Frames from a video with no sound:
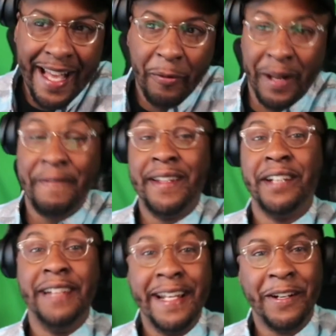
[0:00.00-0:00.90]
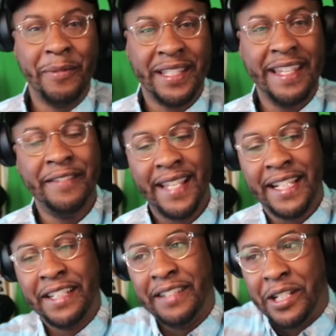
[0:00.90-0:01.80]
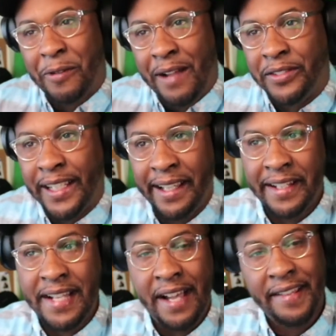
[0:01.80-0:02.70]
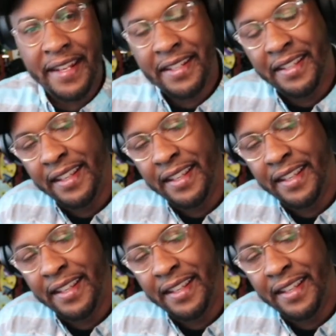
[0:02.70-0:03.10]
What I found out later was he was actually traveling in Thailand.